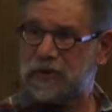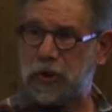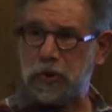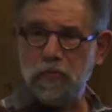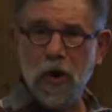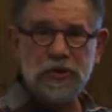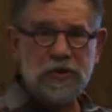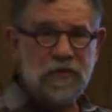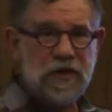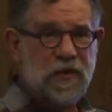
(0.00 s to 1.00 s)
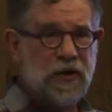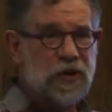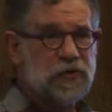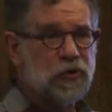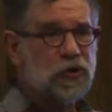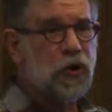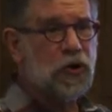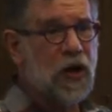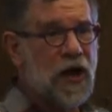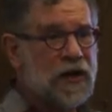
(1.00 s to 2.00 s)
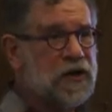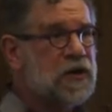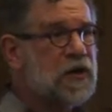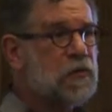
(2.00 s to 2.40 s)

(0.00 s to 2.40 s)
So most of these methods will look like